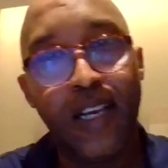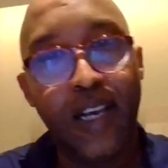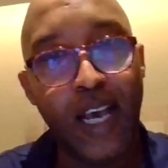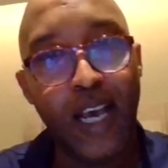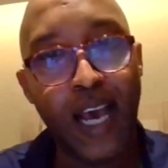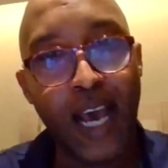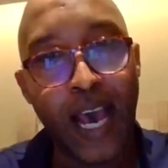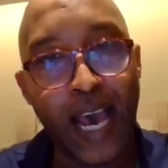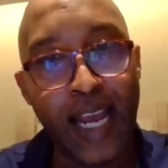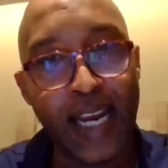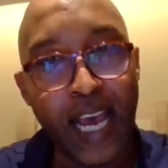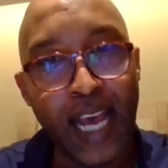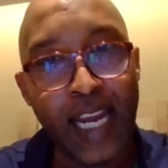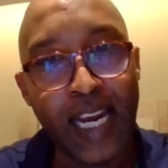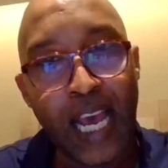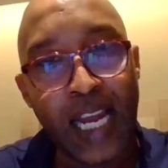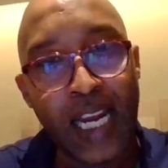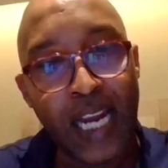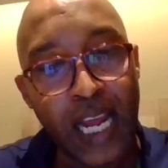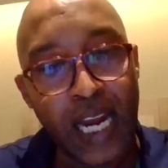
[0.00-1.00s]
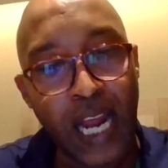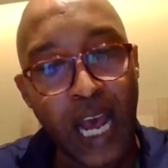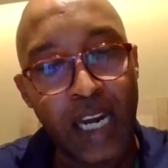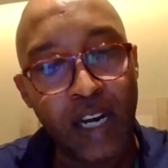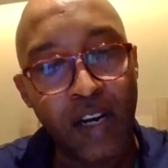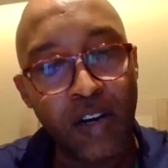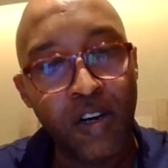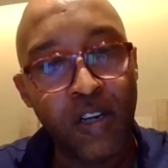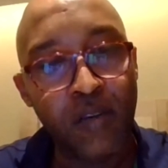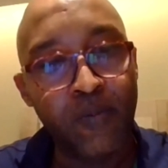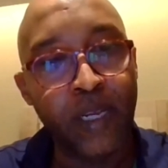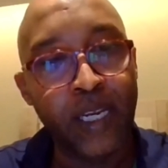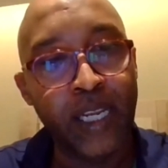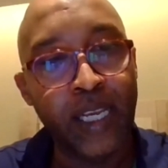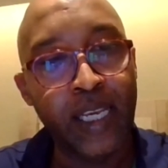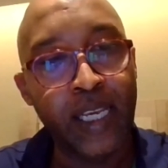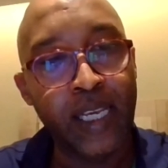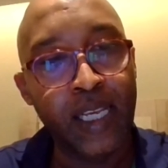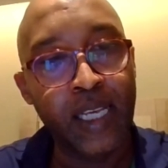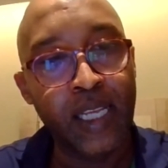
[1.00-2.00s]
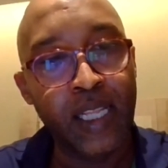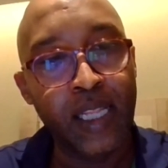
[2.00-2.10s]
And normally